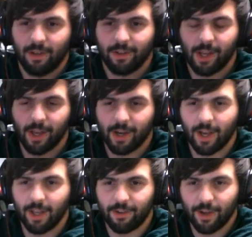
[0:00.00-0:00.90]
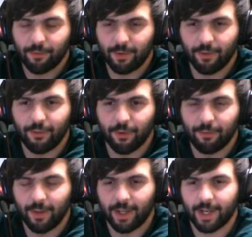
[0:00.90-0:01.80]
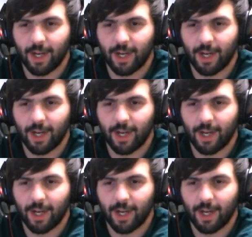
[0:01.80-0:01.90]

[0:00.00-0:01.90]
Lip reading: Yeah, and I definitely still feel like